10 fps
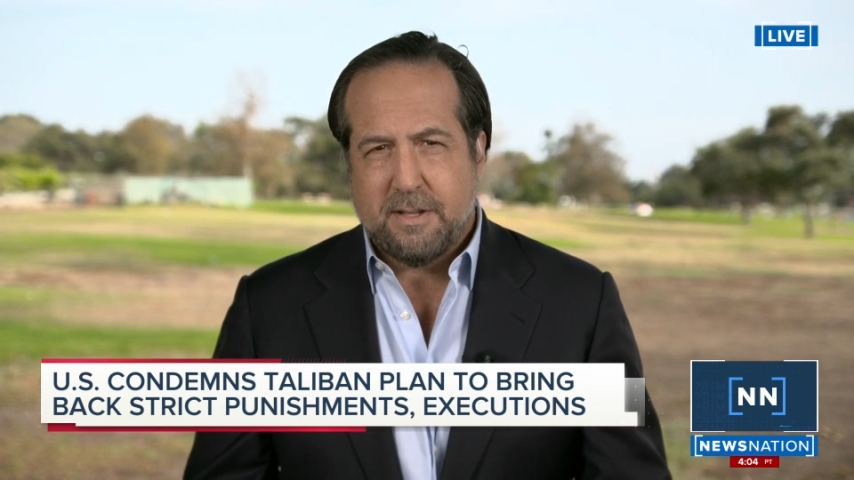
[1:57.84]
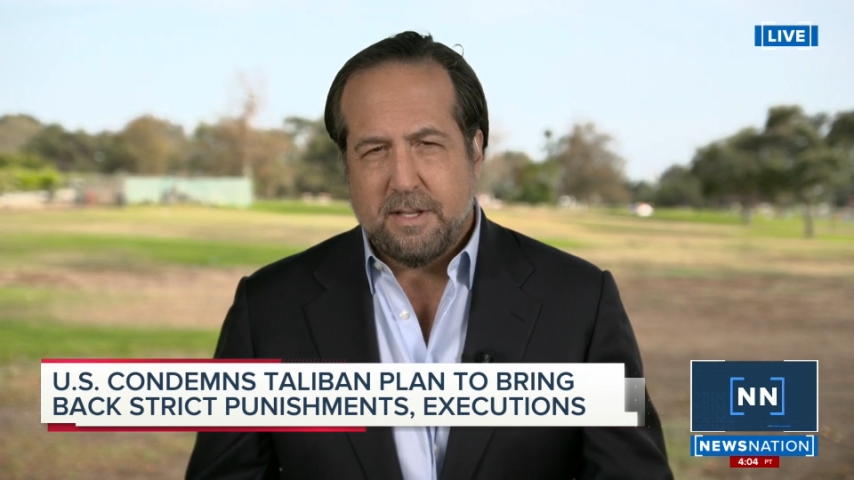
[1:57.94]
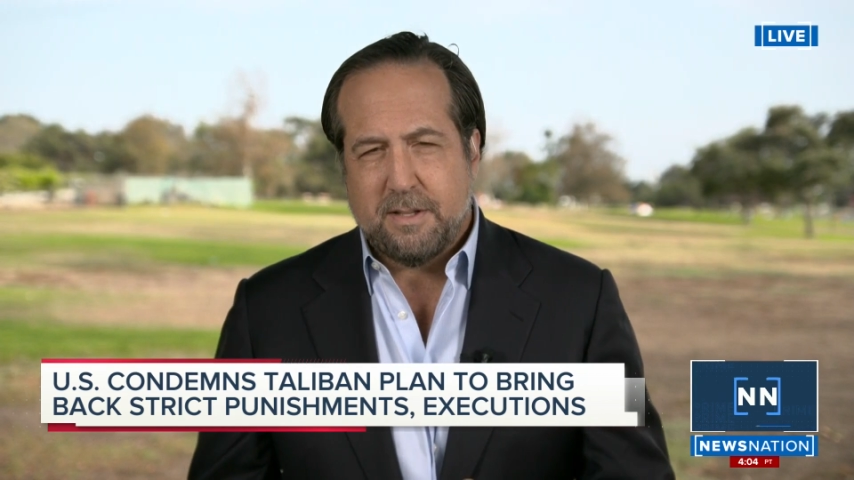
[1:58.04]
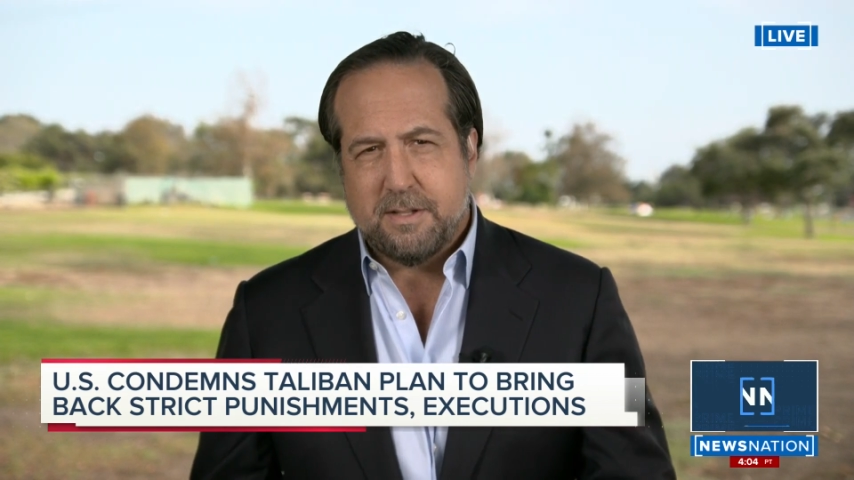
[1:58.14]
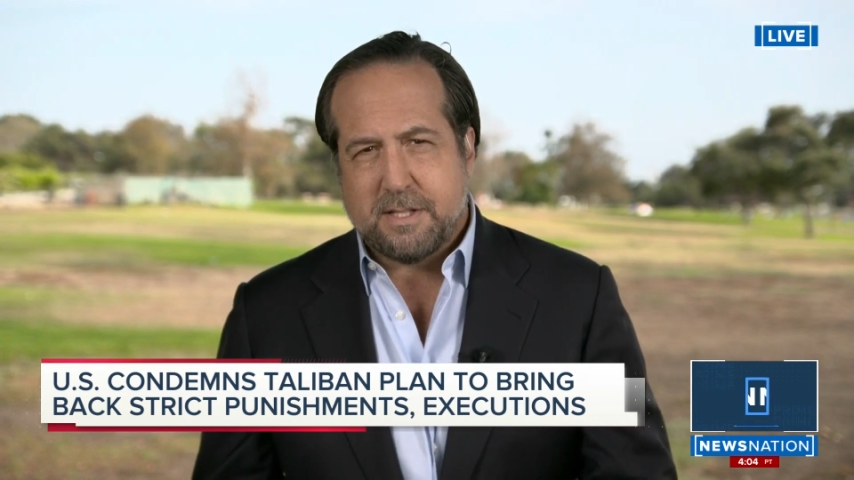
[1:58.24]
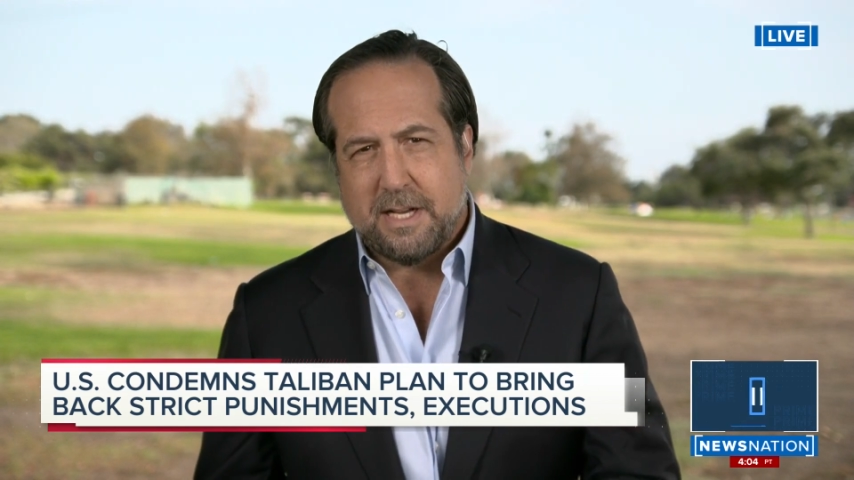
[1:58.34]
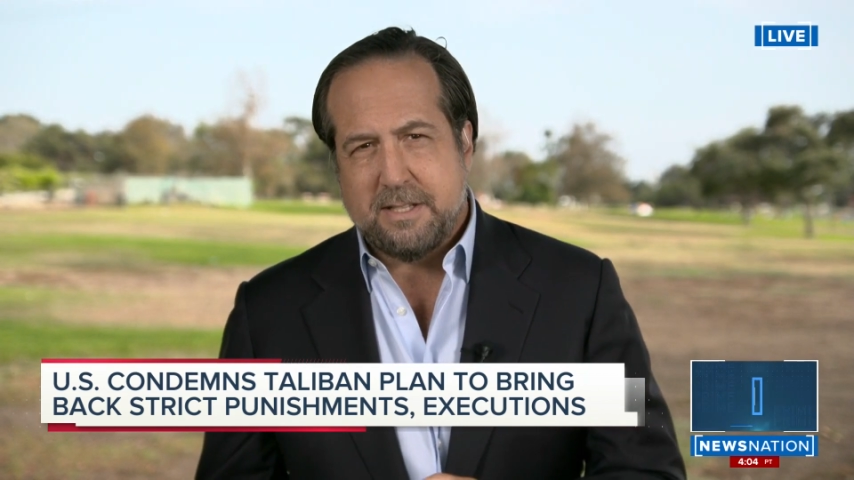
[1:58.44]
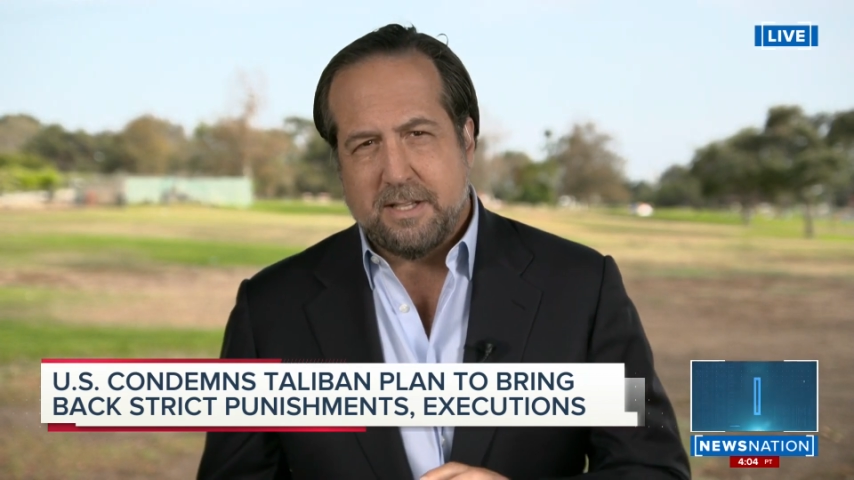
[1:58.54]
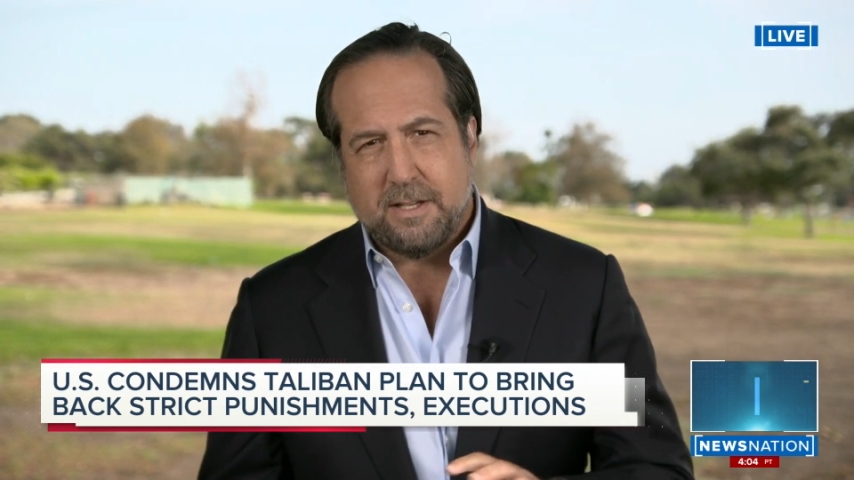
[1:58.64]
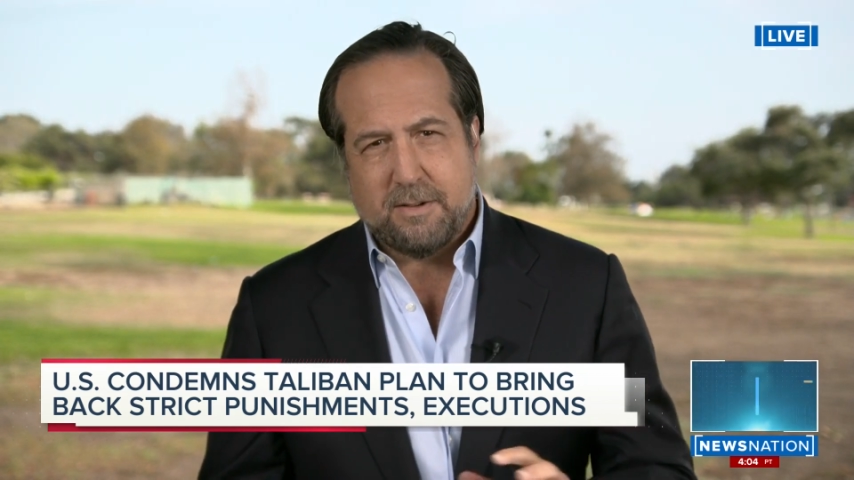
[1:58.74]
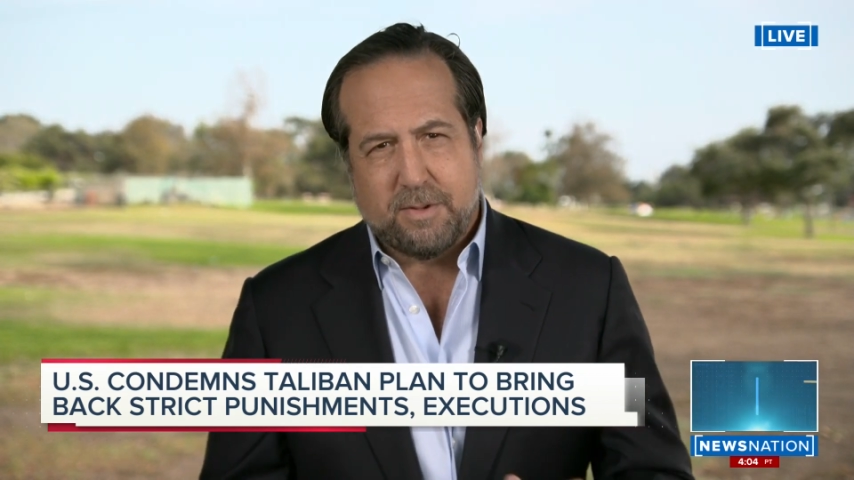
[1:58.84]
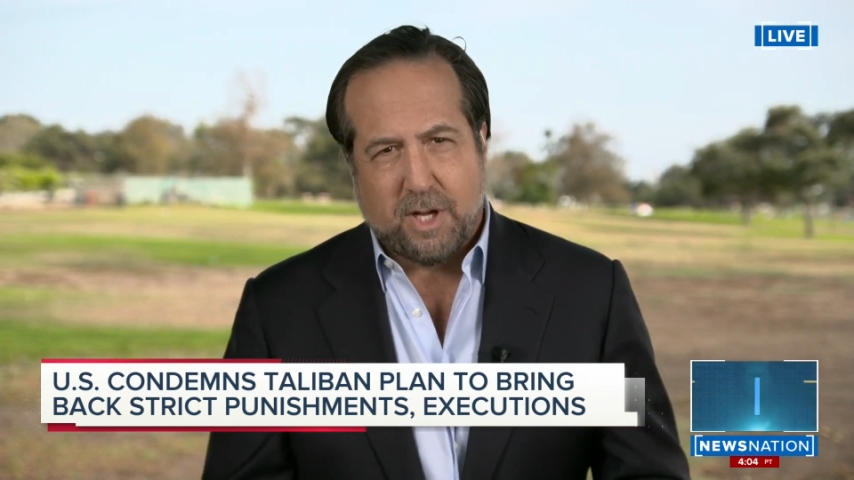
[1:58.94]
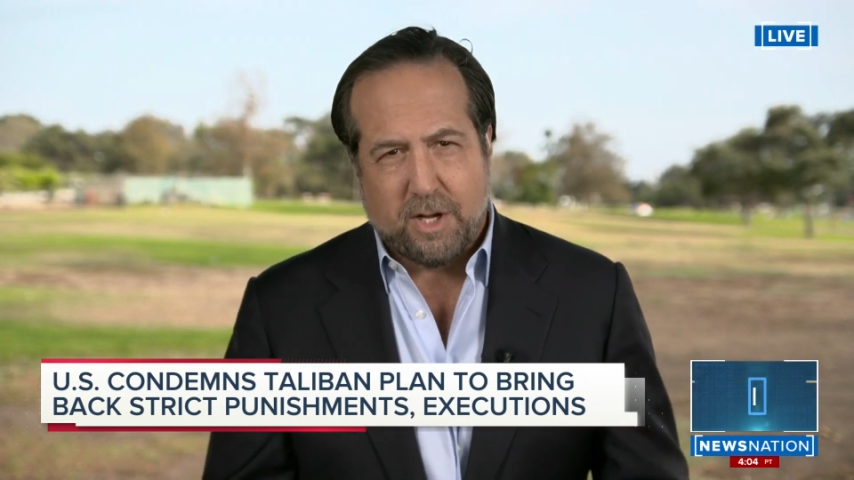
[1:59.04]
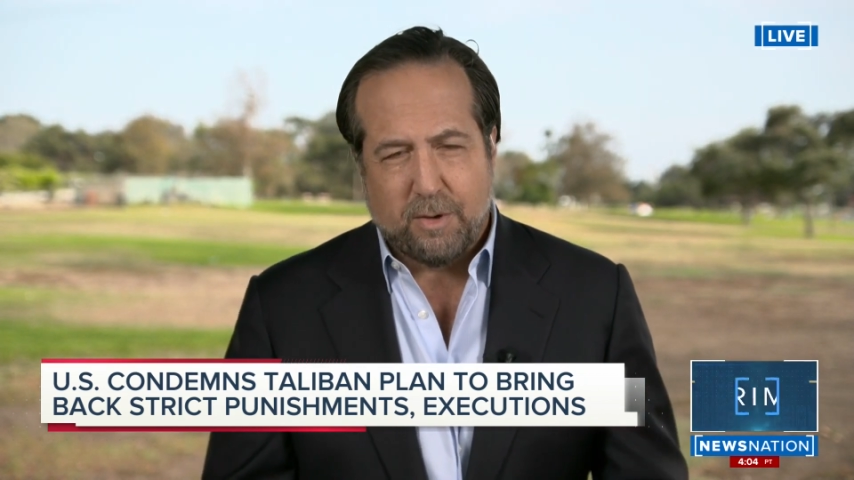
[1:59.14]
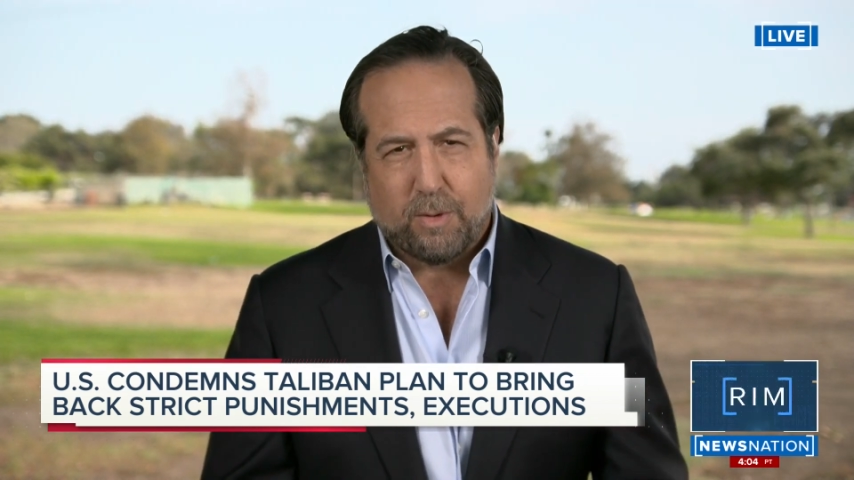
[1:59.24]
this idea of
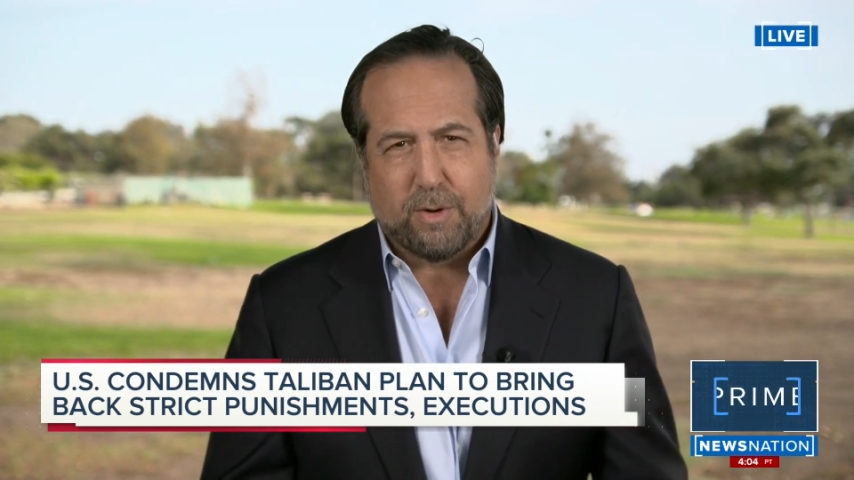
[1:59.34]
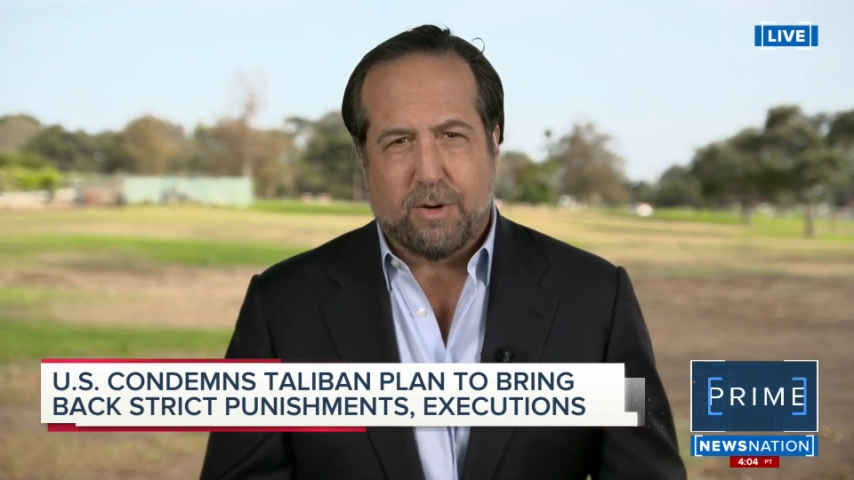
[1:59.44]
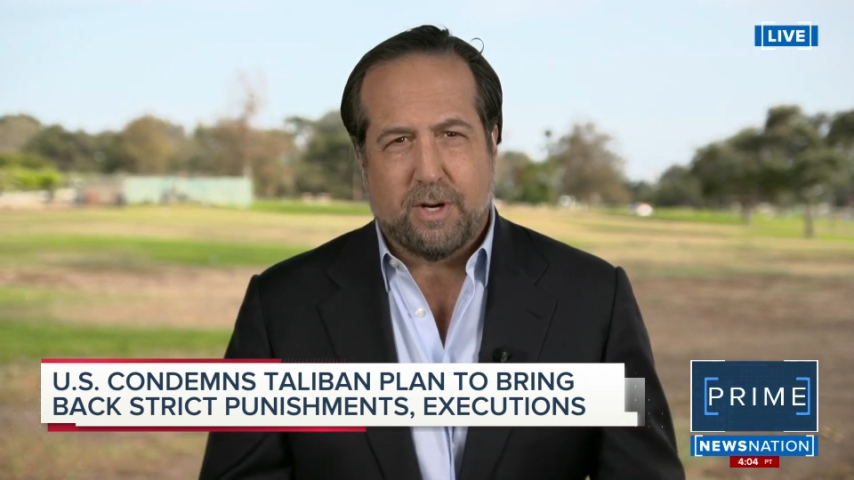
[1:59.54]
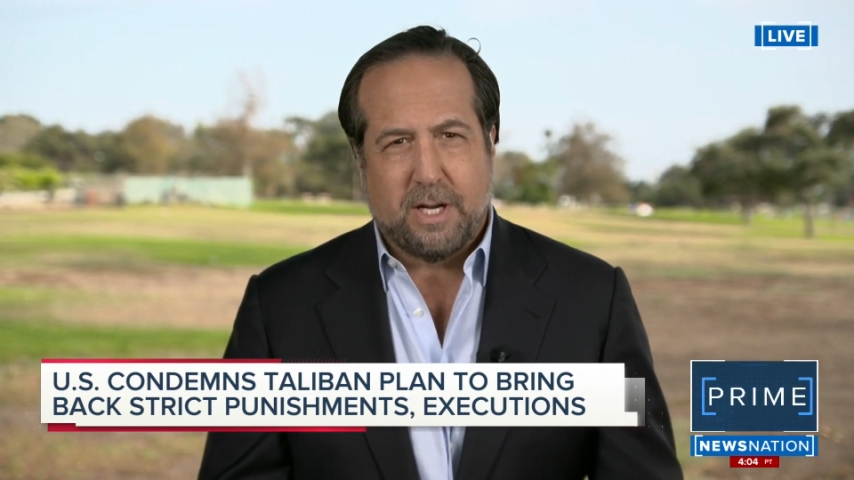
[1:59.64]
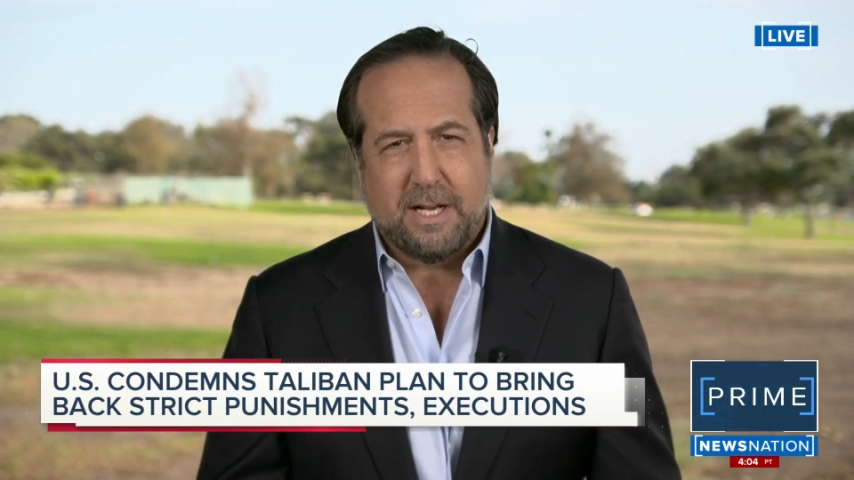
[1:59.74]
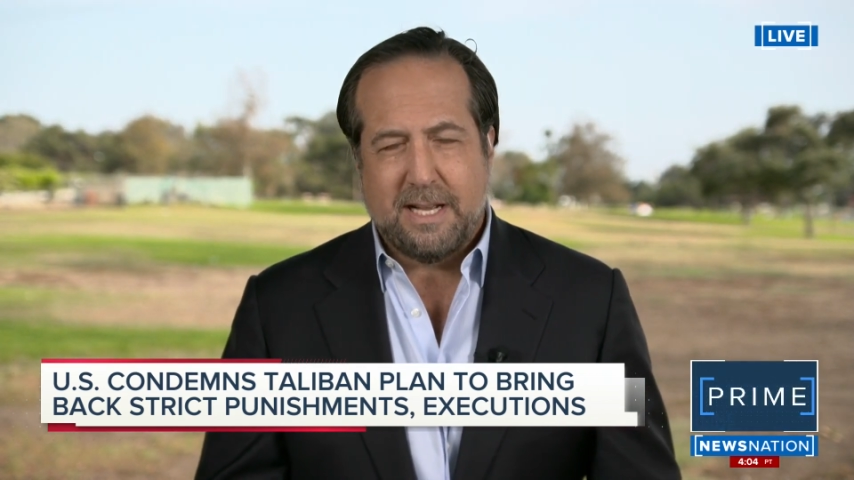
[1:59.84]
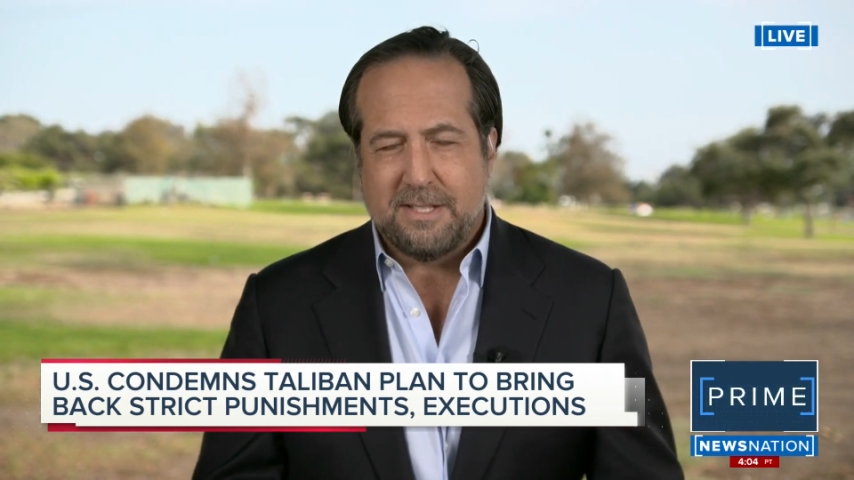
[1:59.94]
law and order uh,